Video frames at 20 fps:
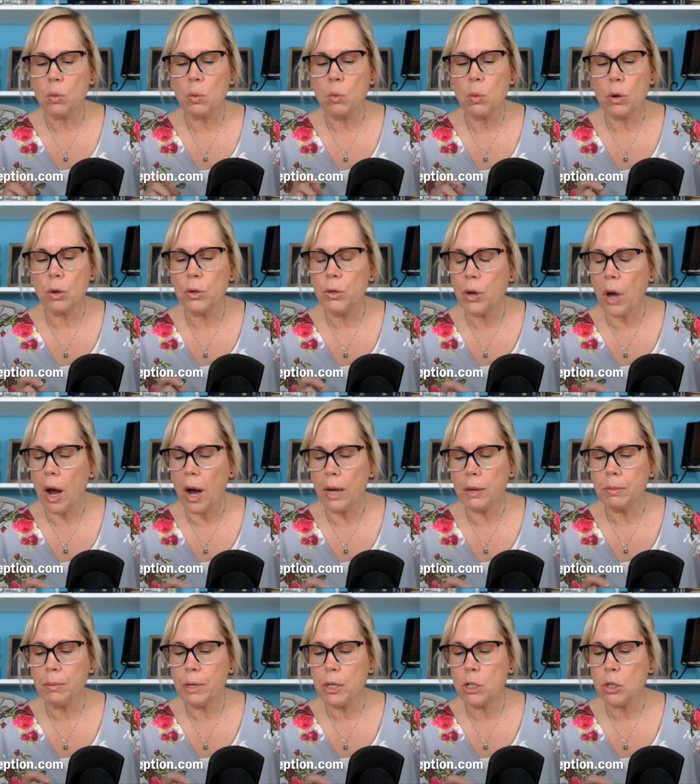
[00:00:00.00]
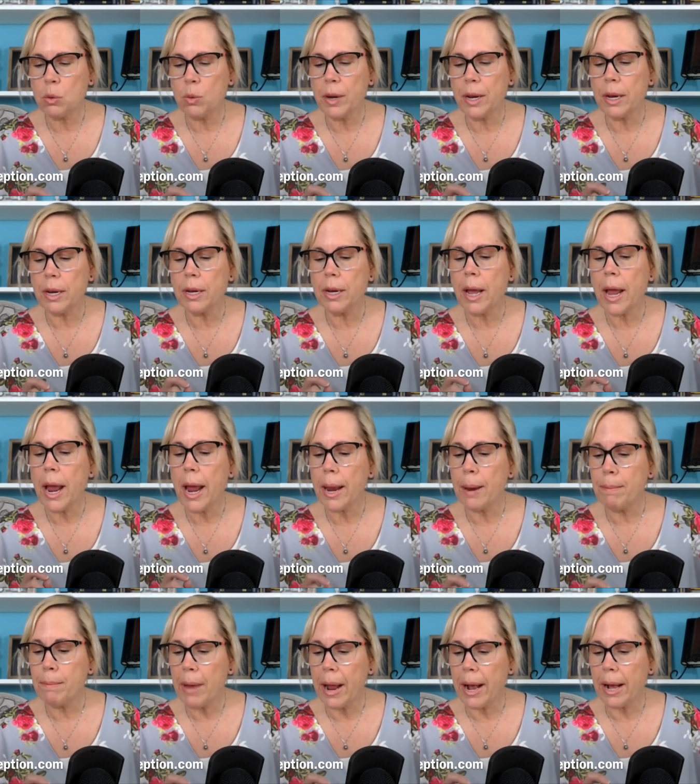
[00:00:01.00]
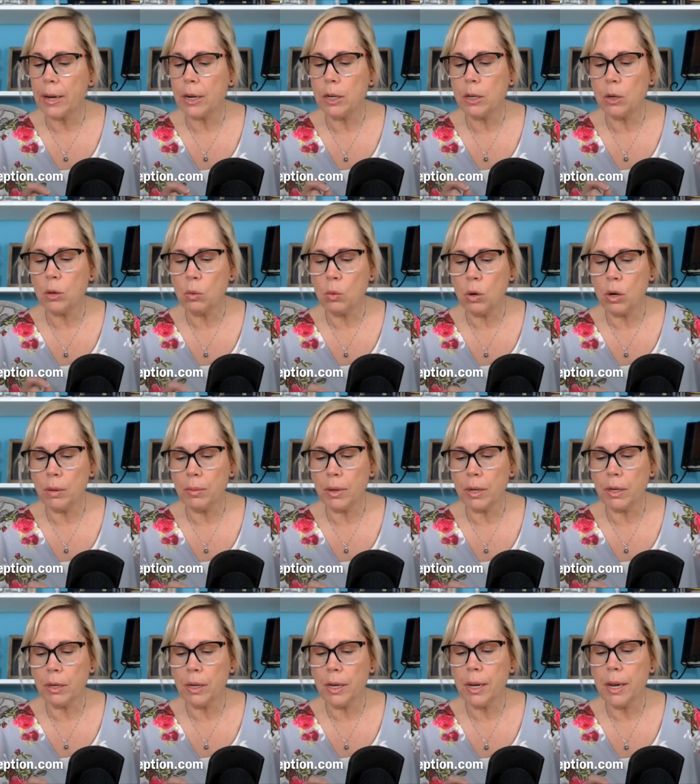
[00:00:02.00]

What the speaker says: were not between a man and a woman.